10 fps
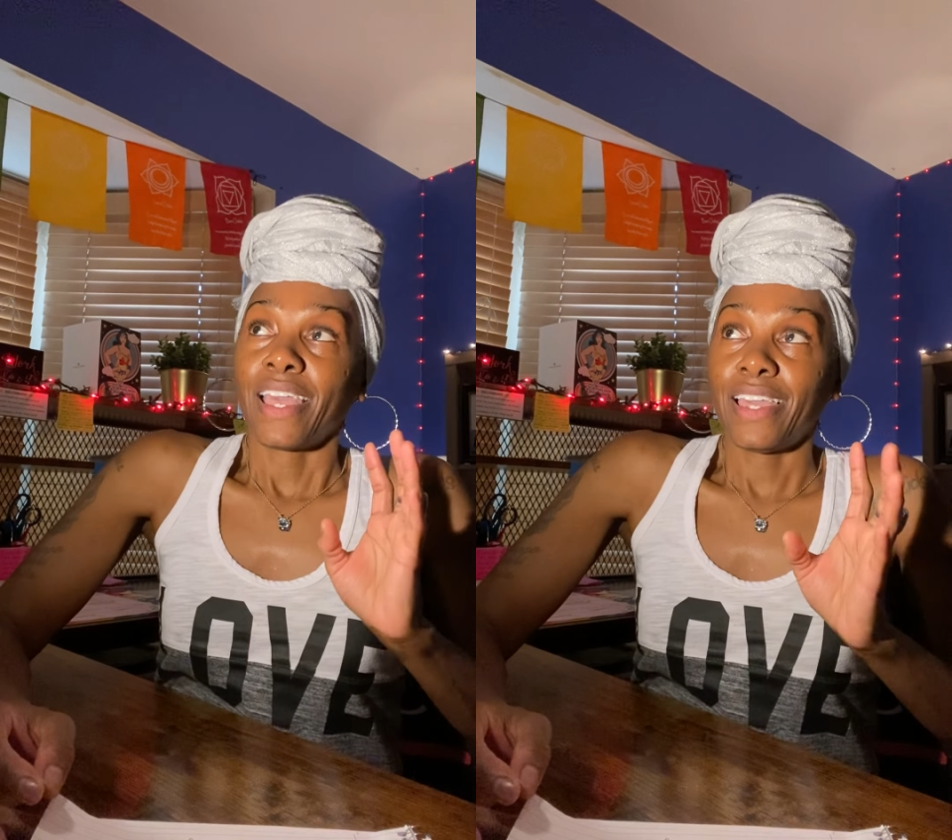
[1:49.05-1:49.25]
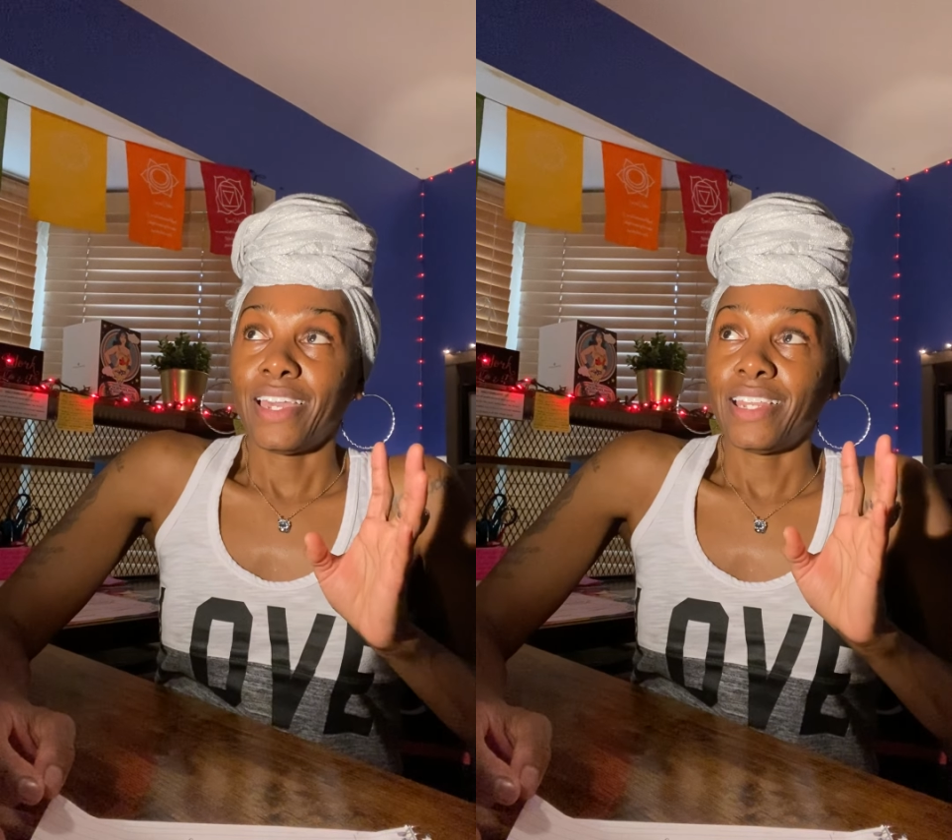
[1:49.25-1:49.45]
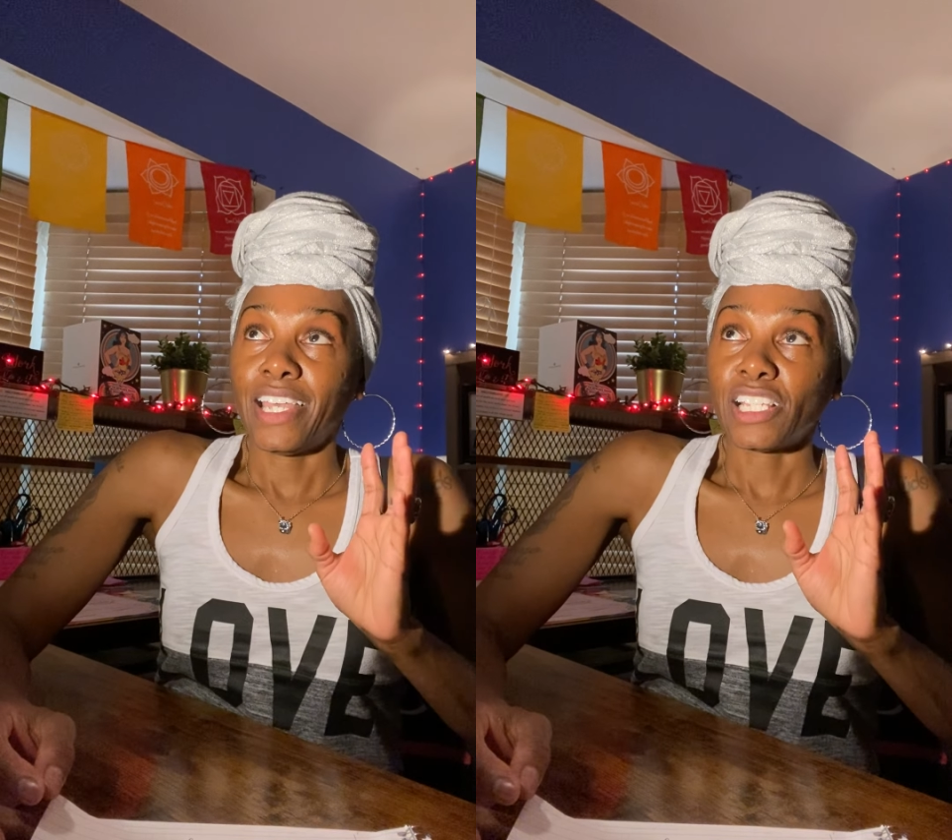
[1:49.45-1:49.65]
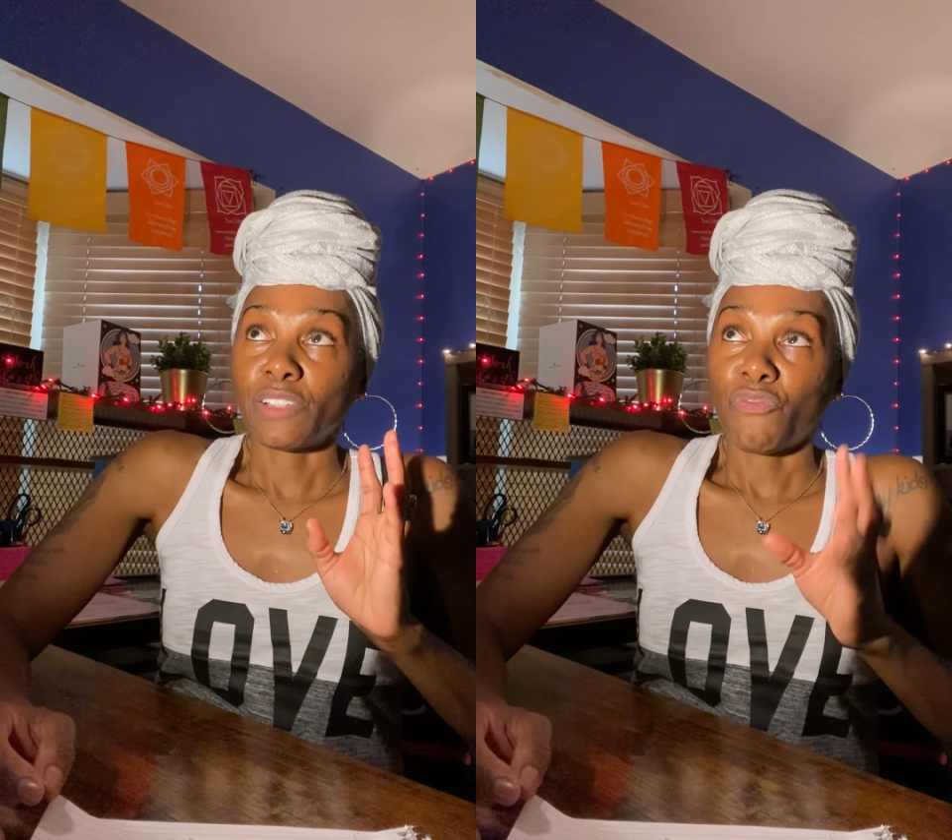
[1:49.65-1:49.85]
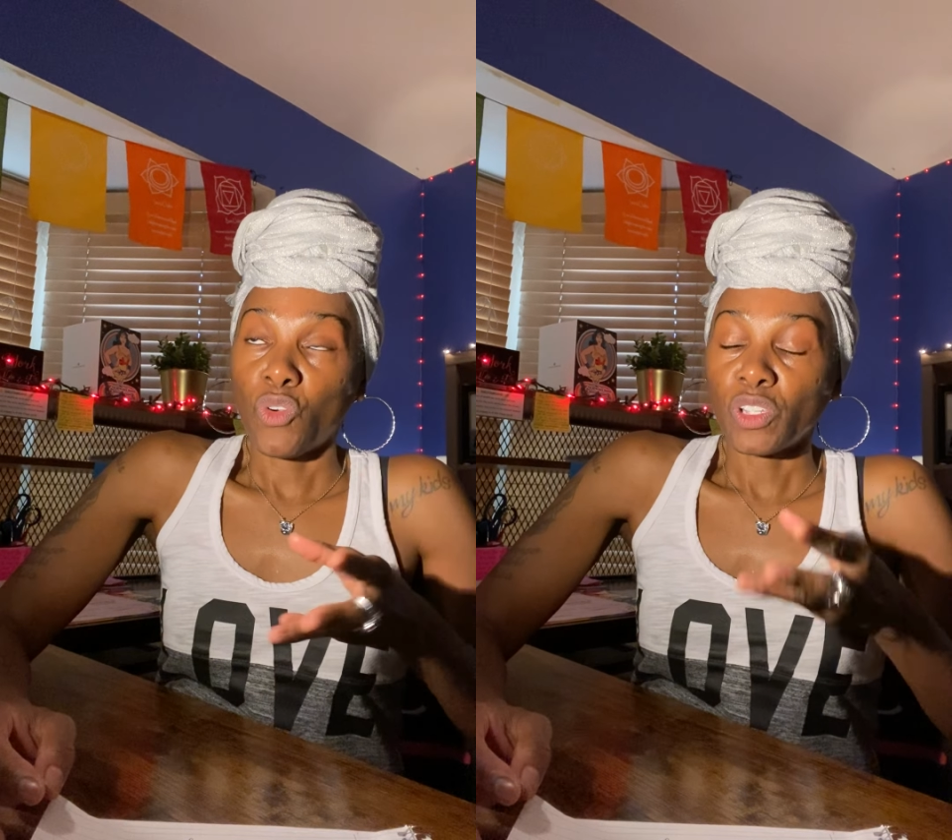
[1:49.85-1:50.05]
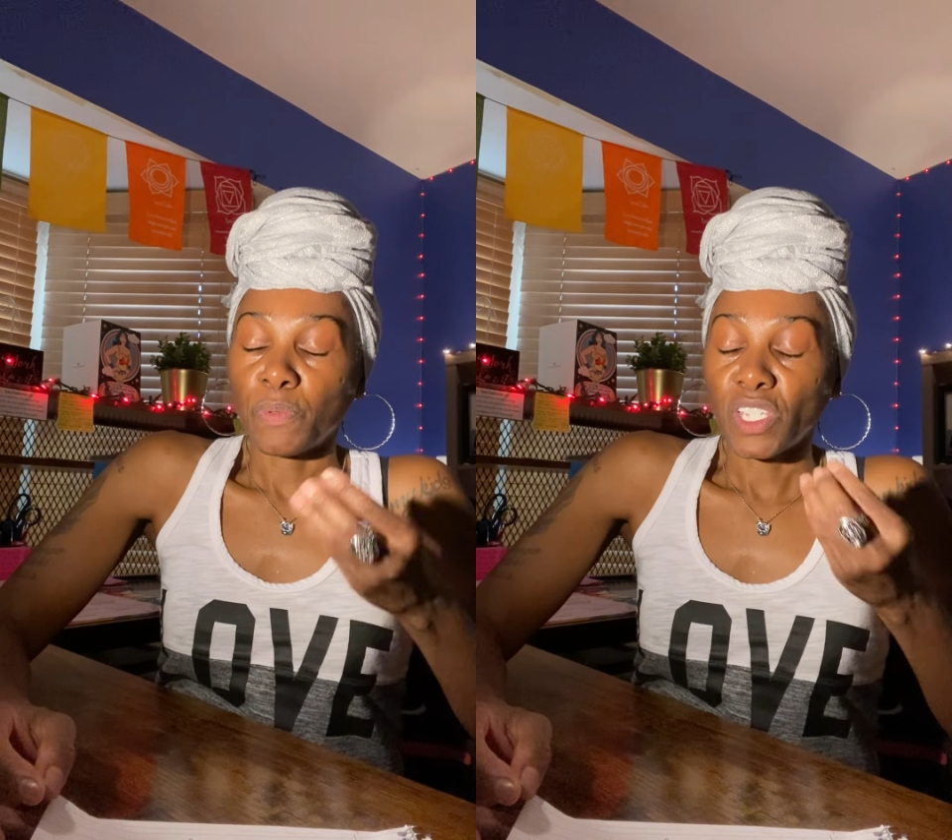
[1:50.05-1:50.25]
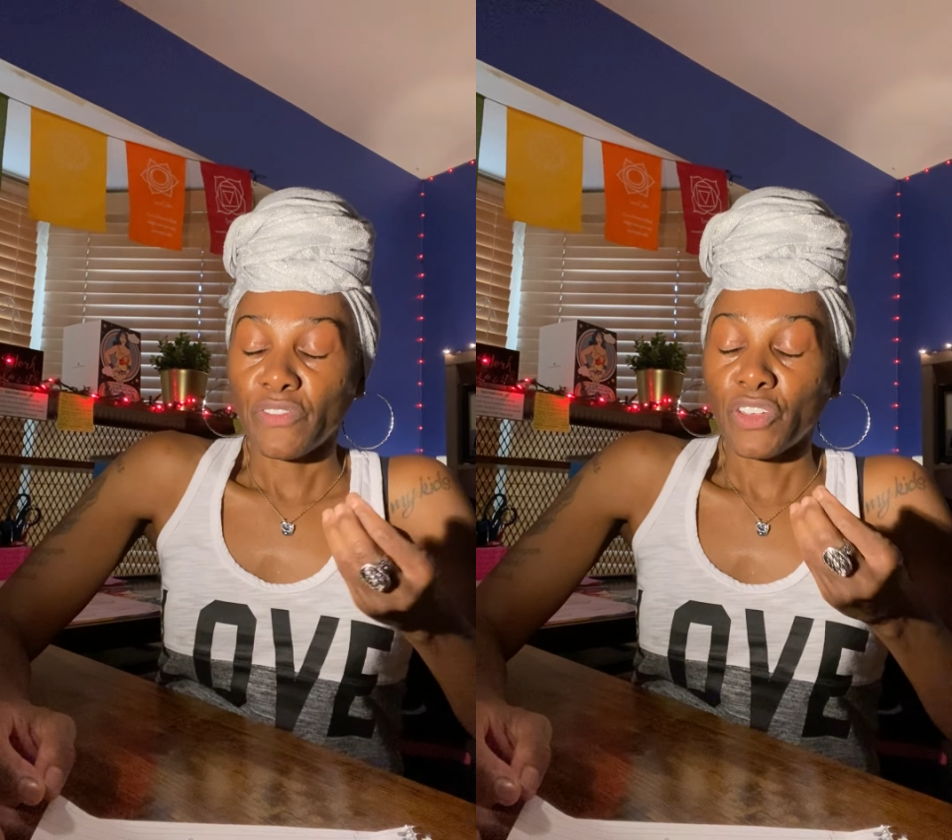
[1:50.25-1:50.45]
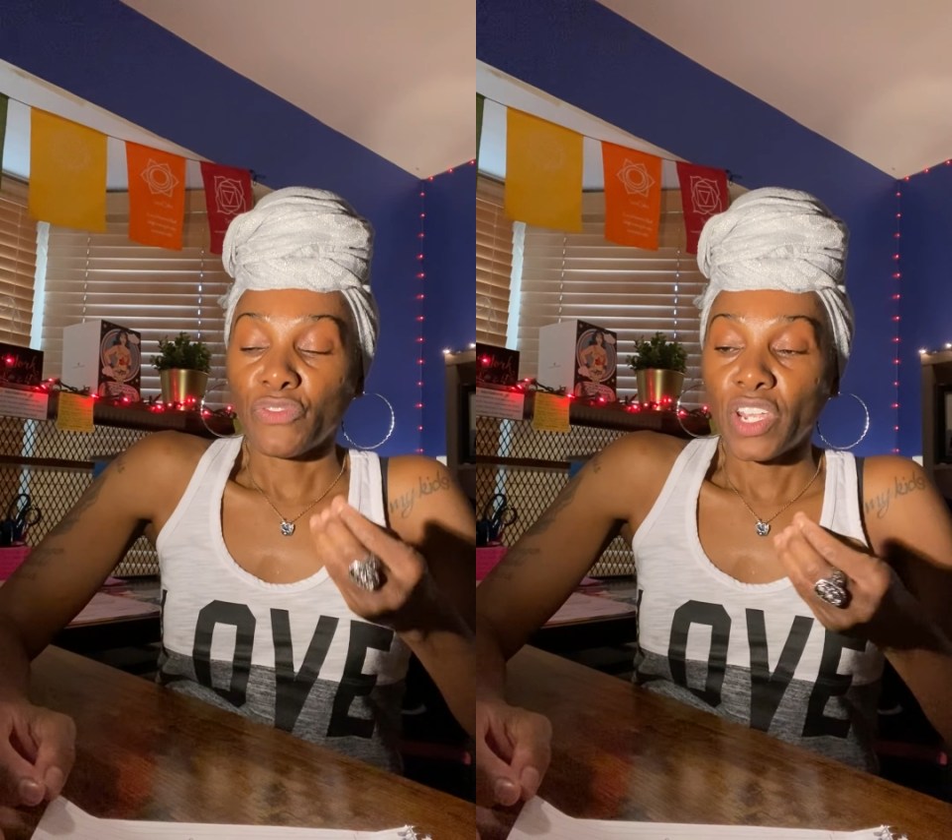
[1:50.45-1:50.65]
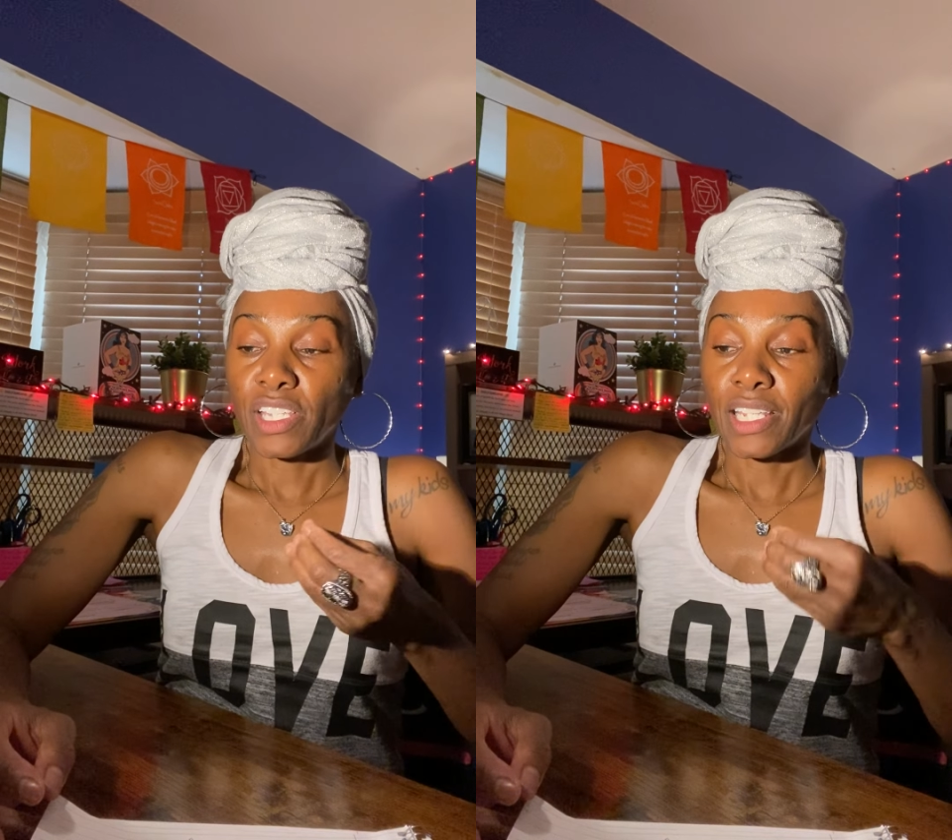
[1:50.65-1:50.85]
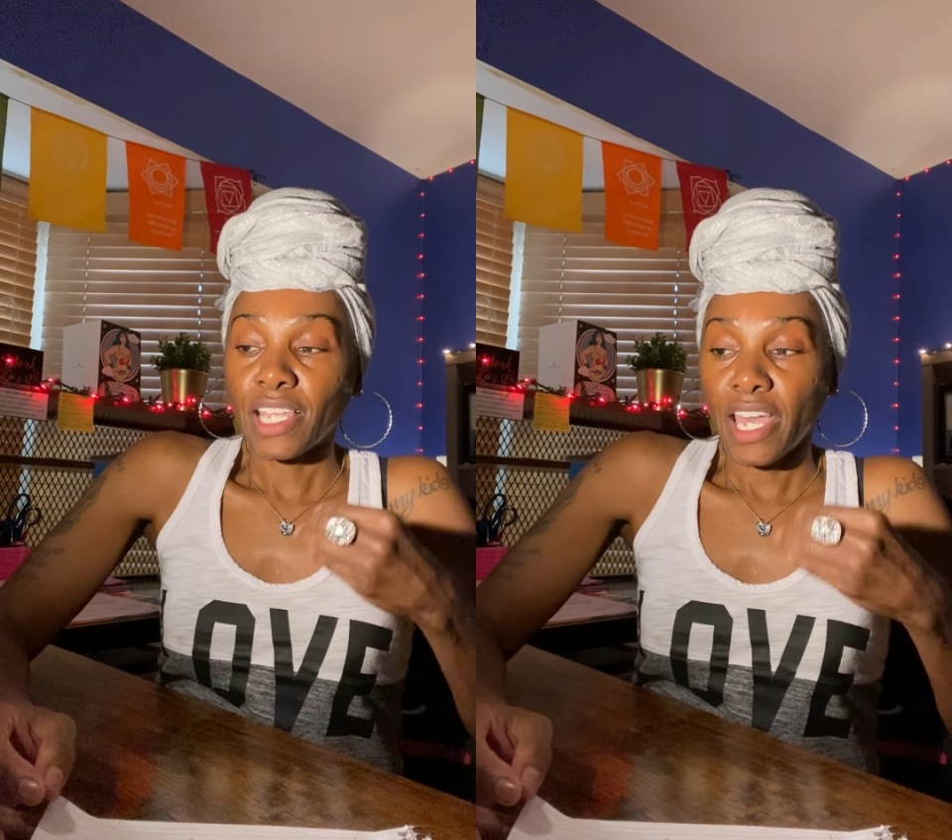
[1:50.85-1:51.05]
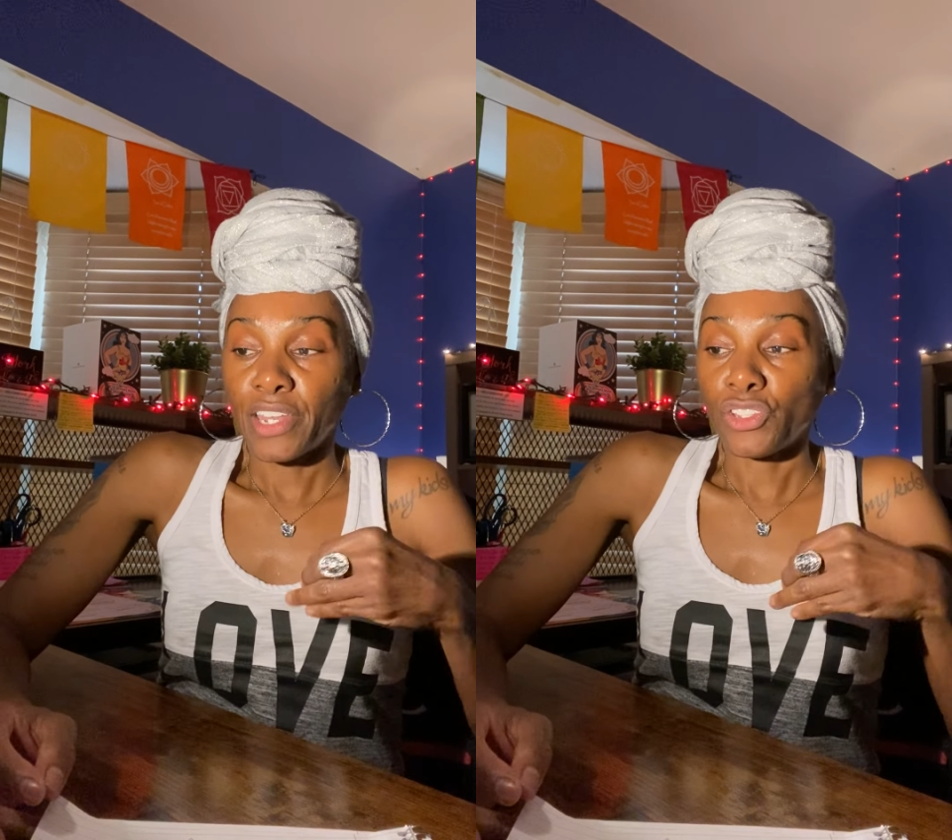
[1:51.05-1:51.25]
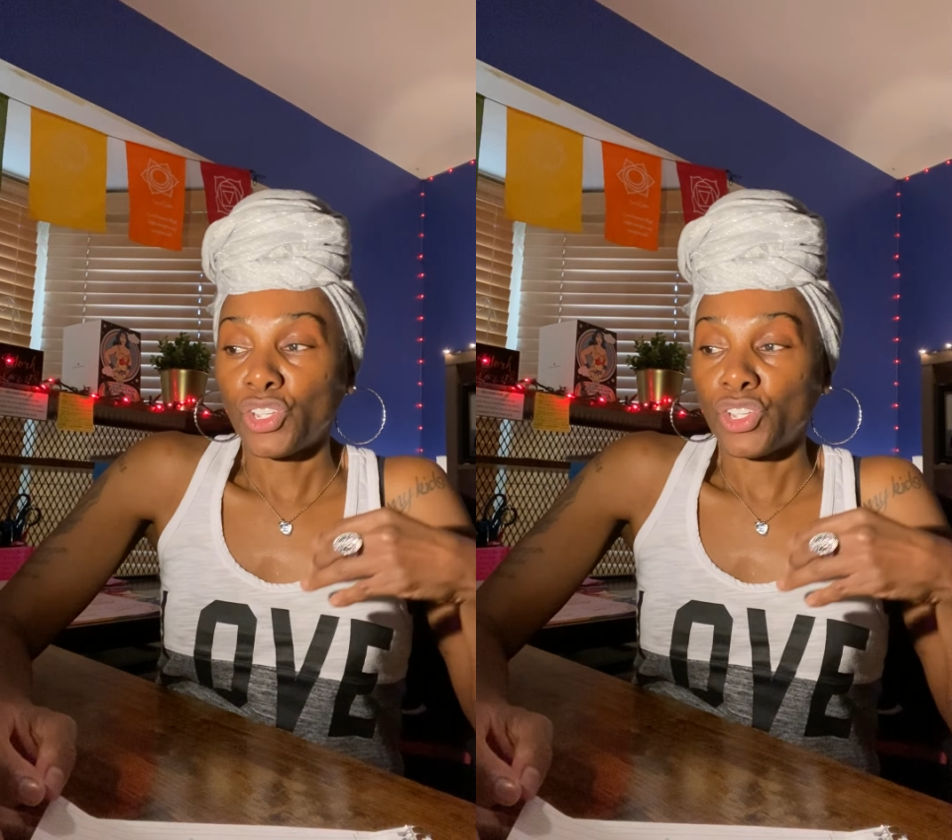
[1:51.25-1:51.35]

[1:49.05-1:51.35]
and it's for a specific reason catered